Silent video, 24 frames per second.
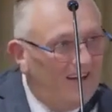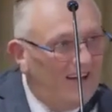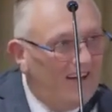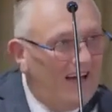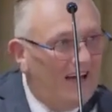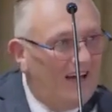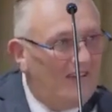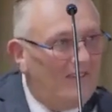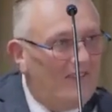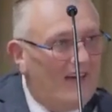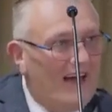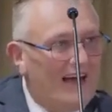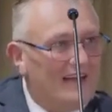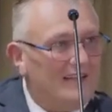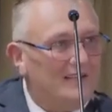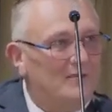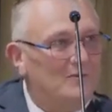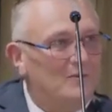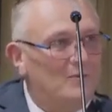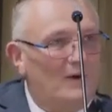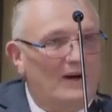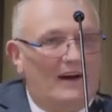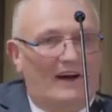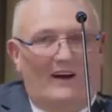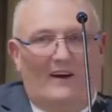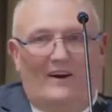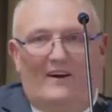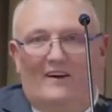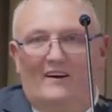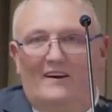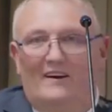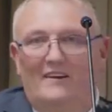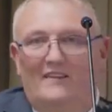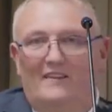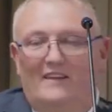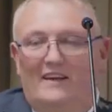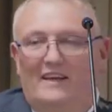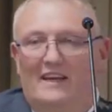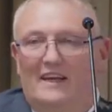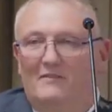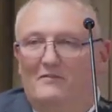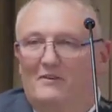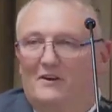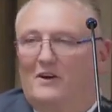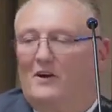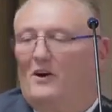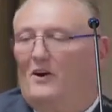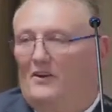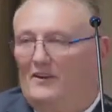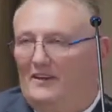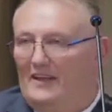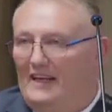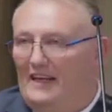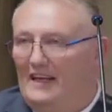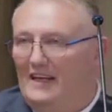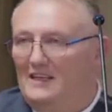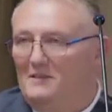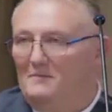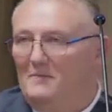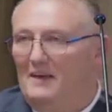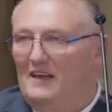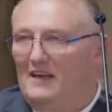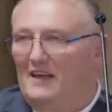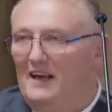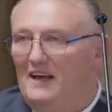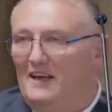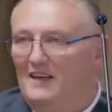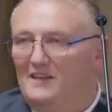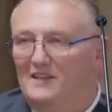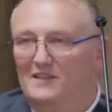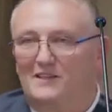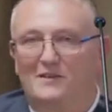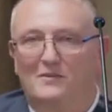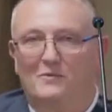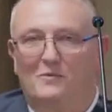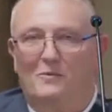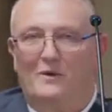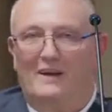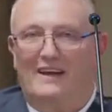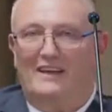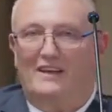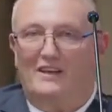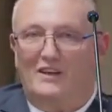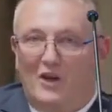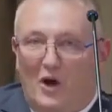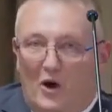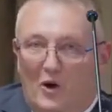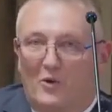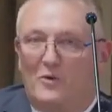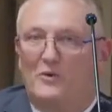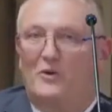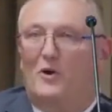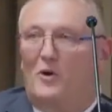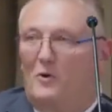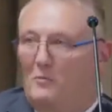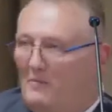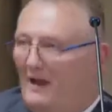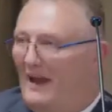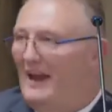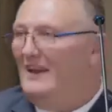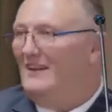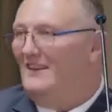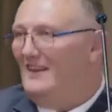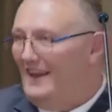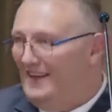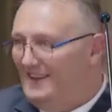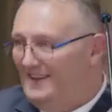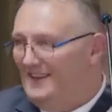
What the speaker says: And that's where the difficulty is, because we don't obey like the